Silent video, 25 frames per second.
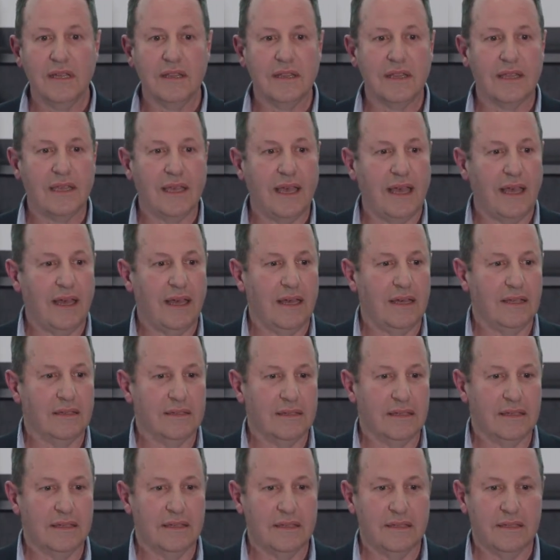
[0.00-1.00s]

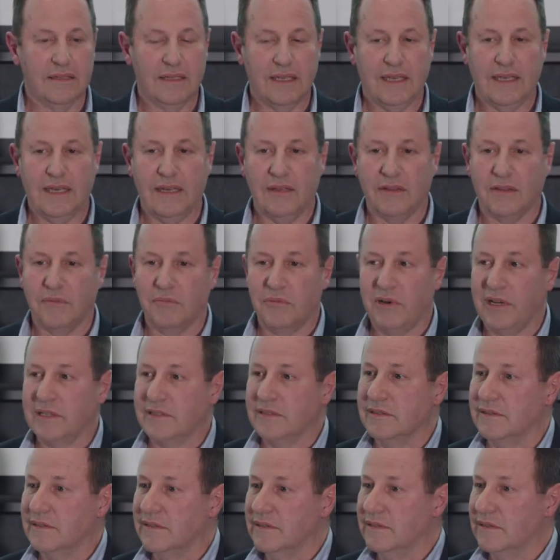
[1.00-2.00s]
the e-health and
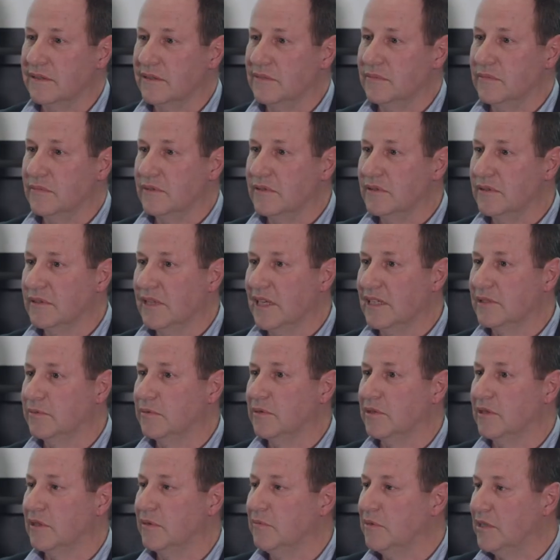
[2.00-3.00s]
practice systems
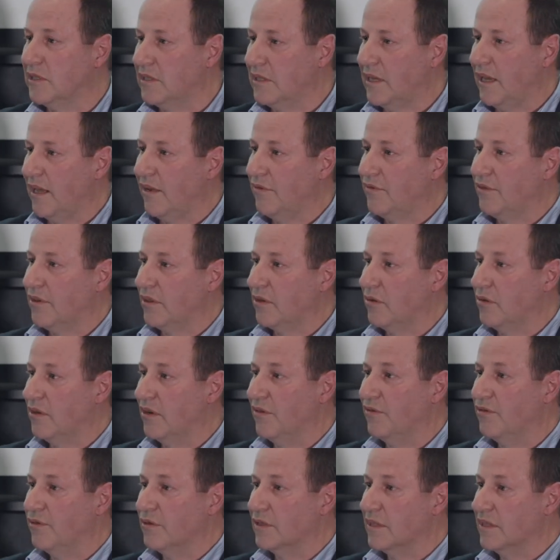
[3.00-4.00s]
expert committee now for 3
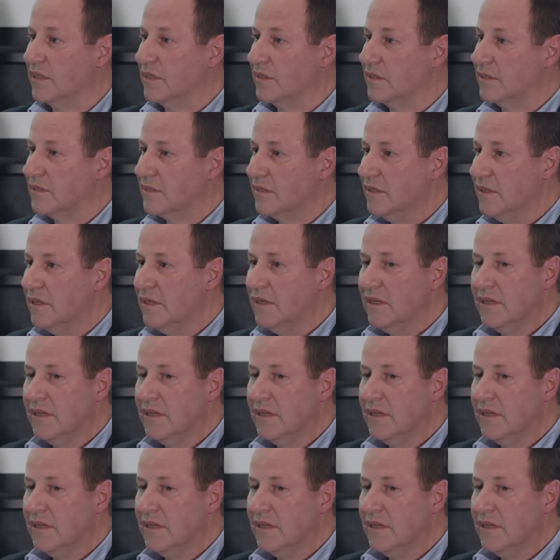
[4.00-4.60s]
or 4 years.